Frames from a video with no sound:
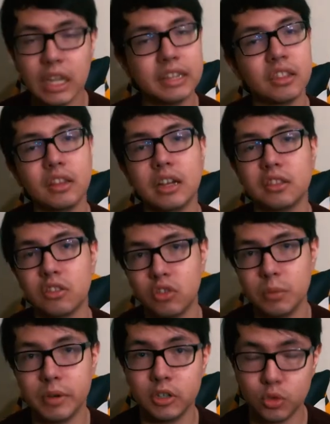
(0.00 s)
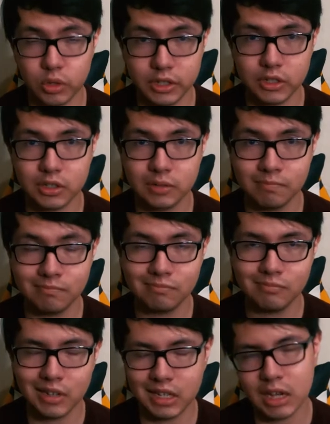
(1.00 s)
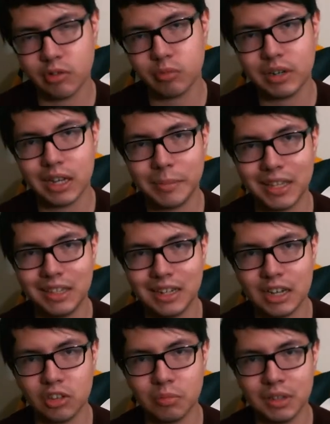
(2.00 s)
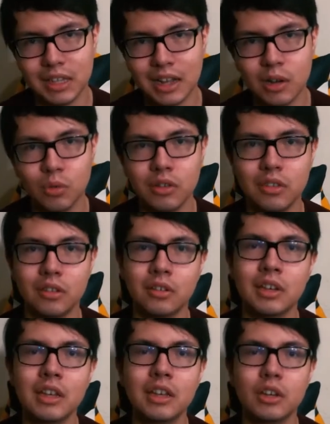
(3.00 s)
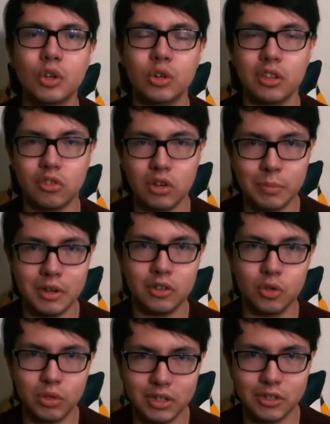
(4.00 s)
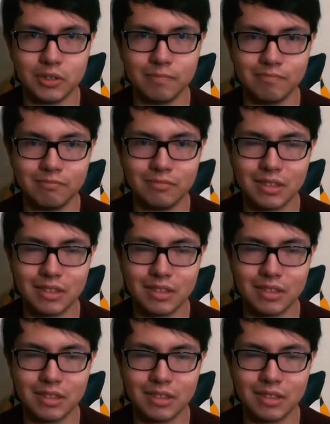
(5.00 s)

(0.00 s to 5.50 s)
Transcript: Let's not stream on Twitch. And that was when I made the announcement that I wasn't going to stream on Twitch.